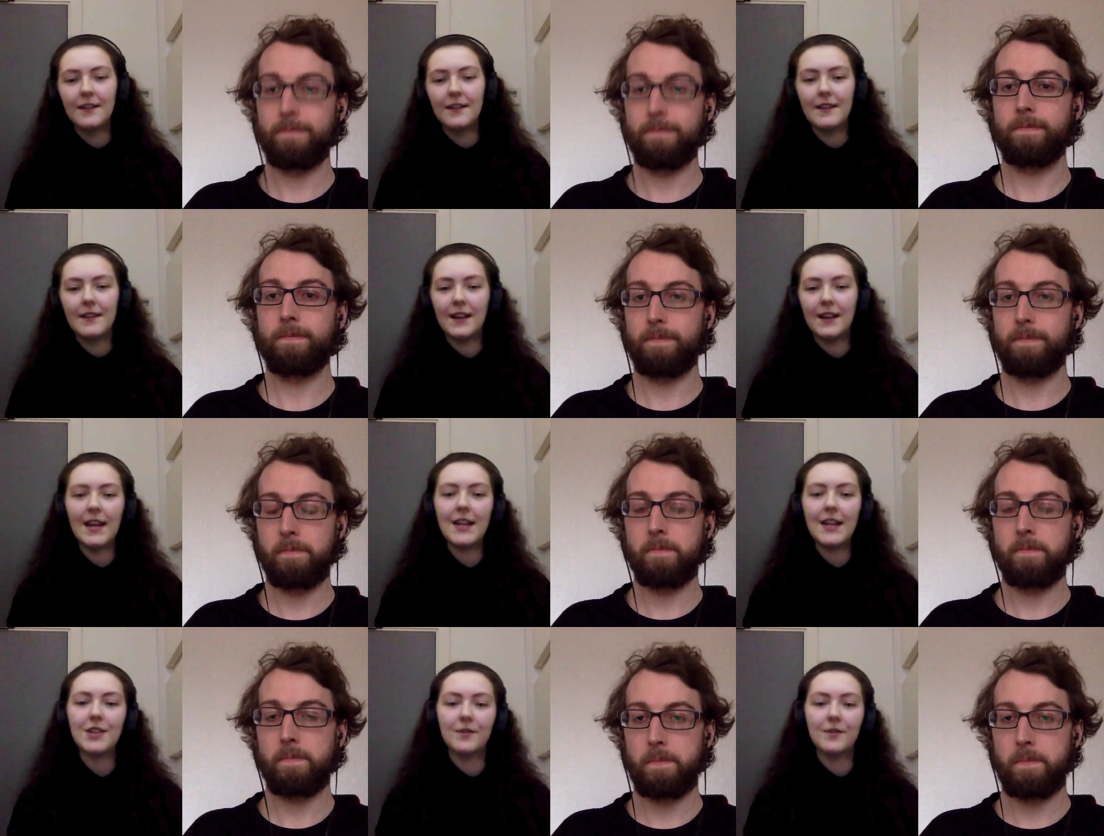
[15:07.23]
Speaker 1: and
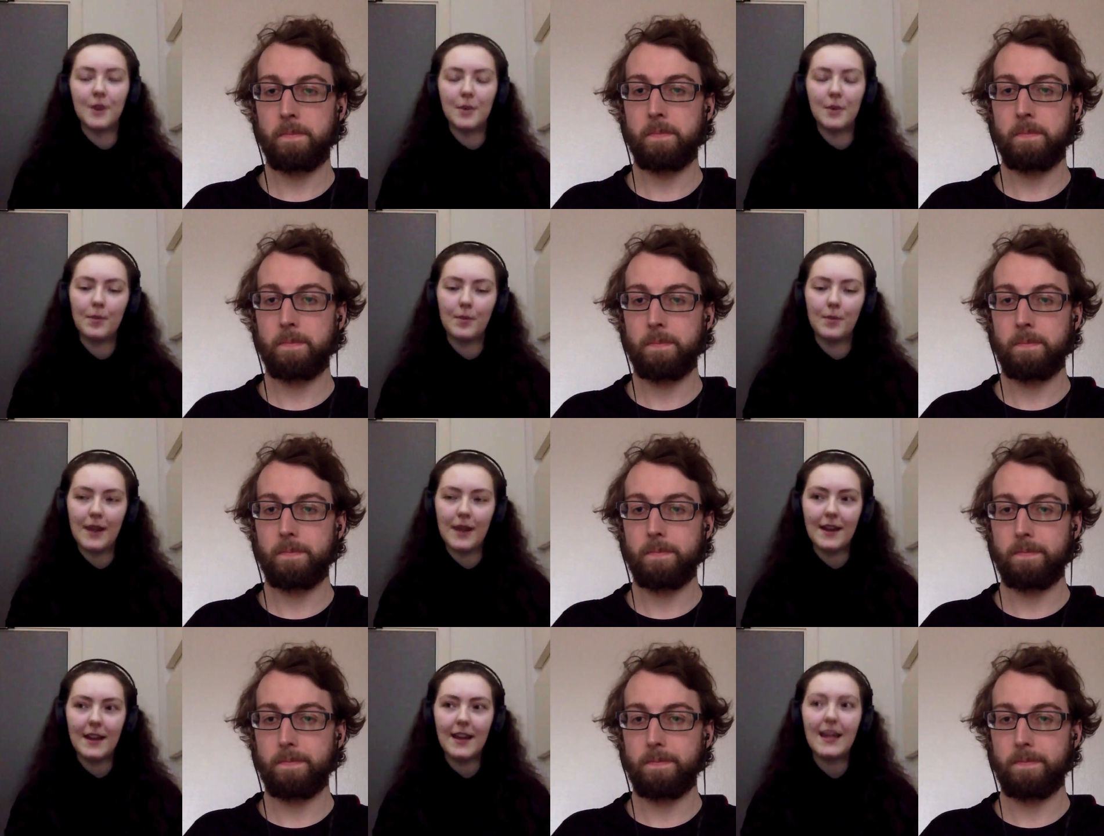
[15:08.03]
each of it
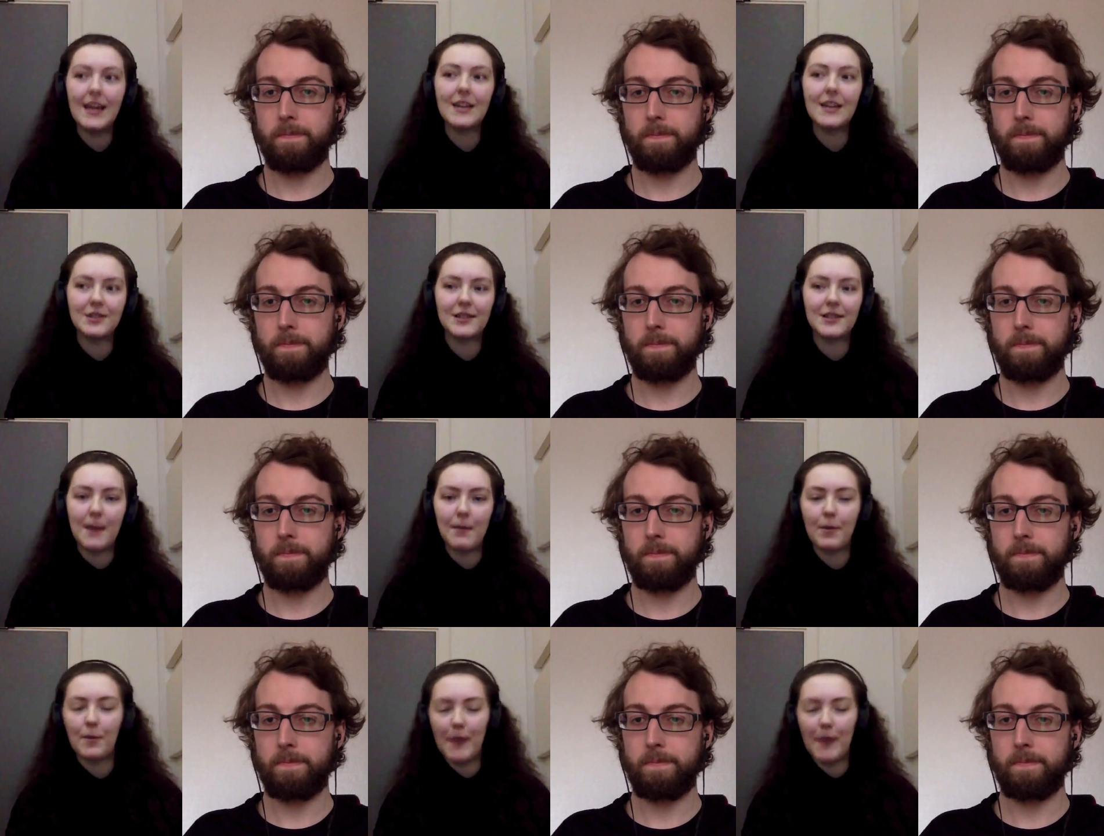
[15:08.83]
pre- each
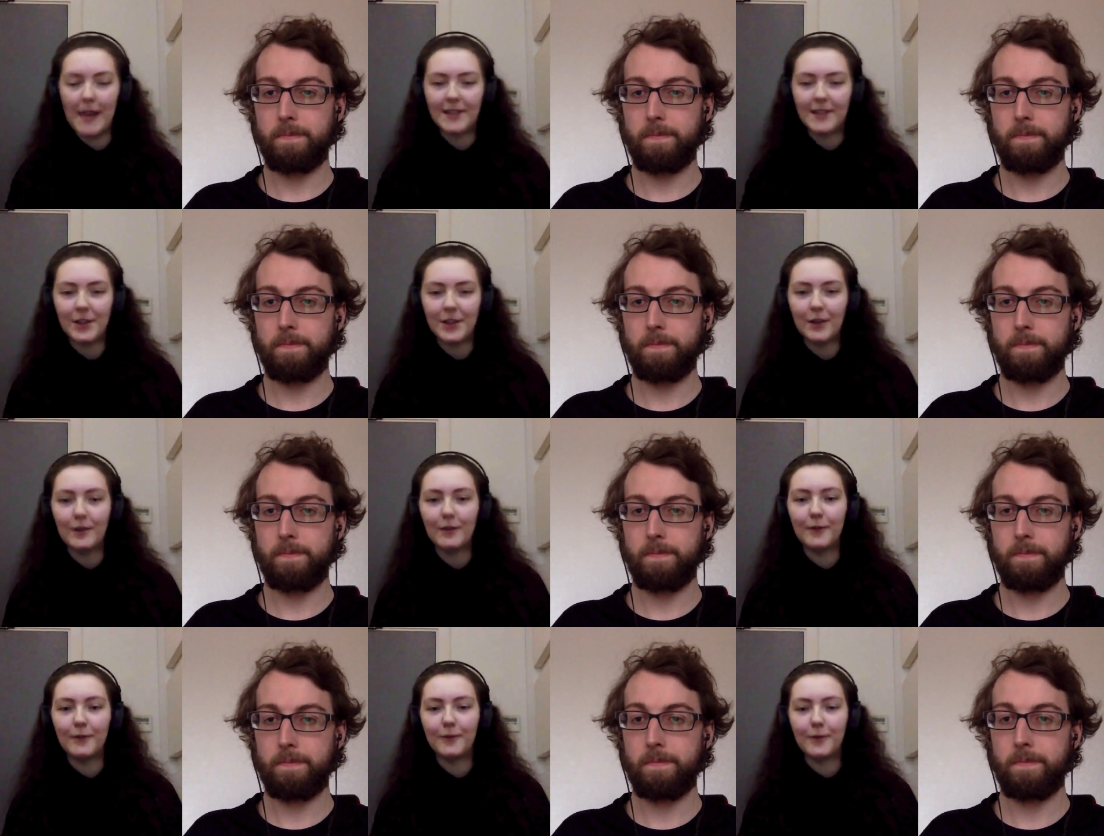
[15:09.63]
step prepares
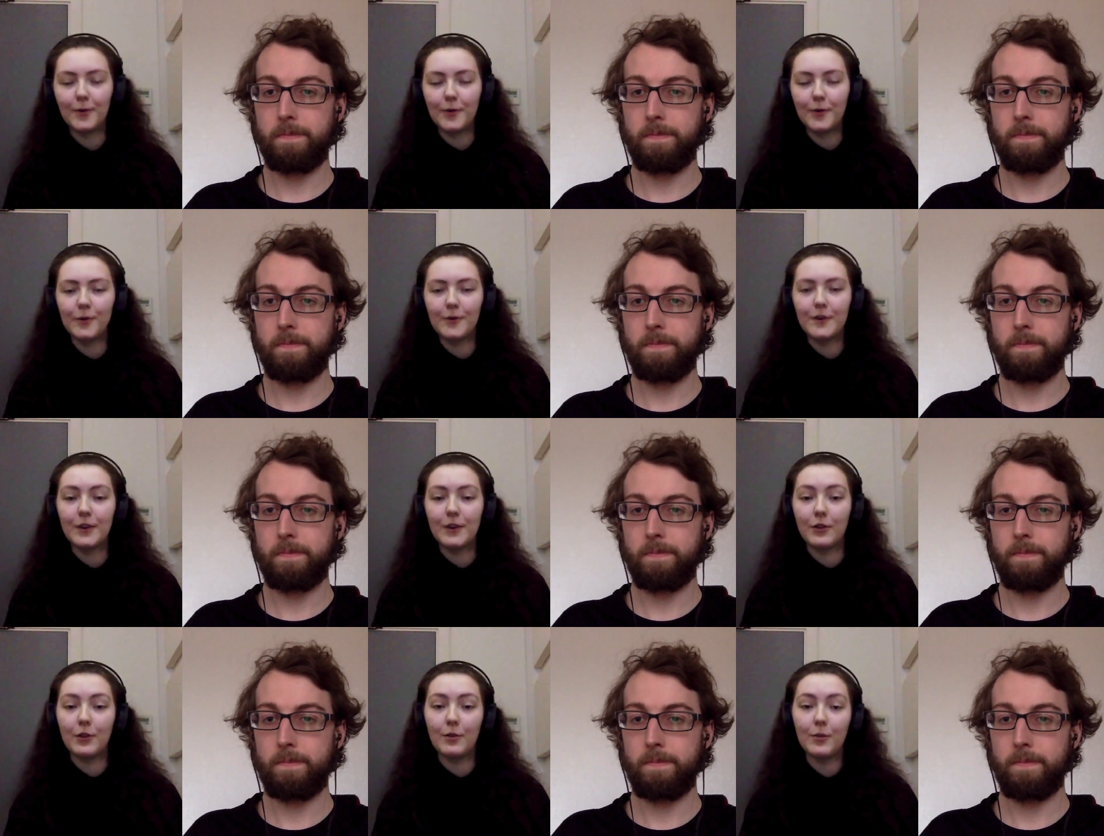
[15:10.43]
you for the
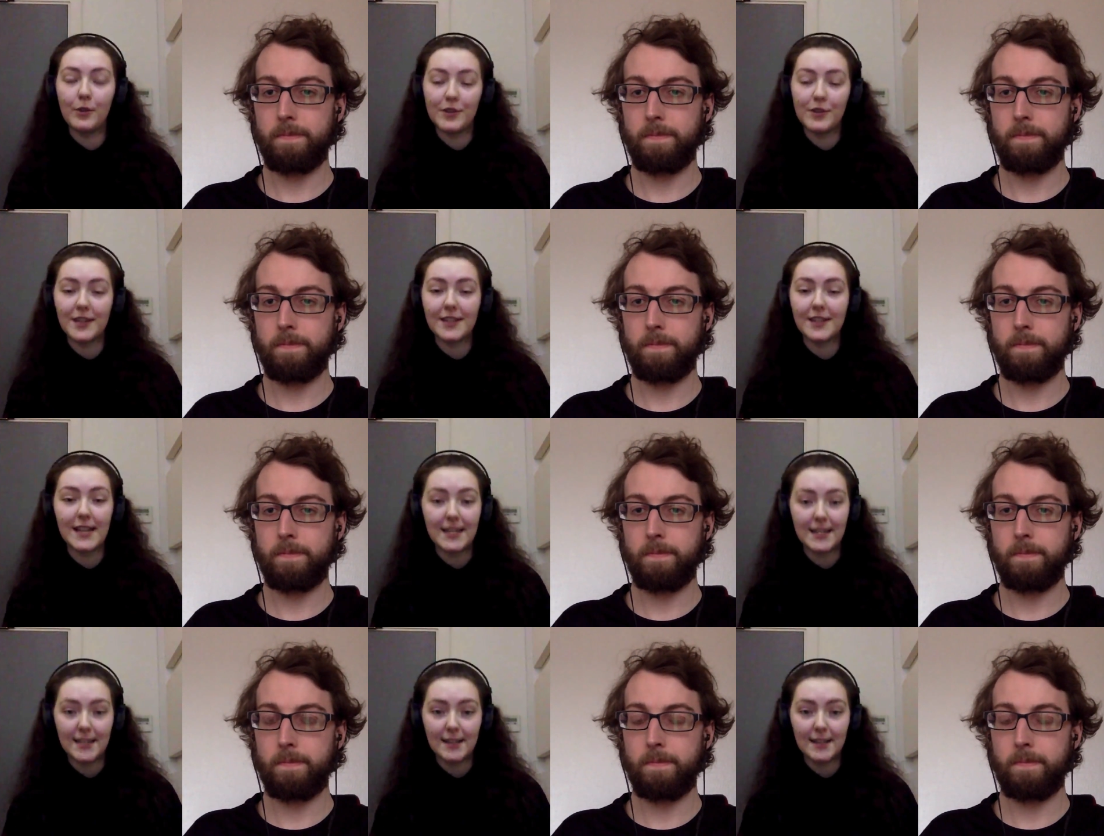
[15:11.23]
group projects
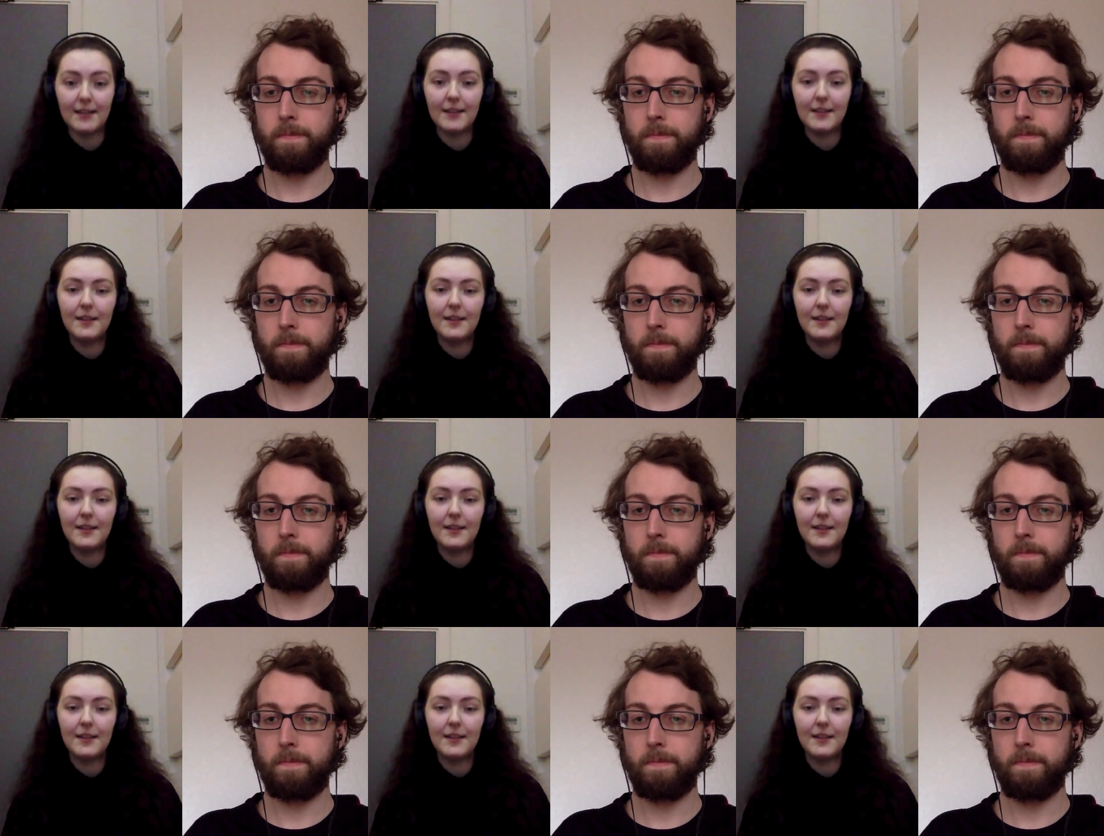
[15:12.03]
later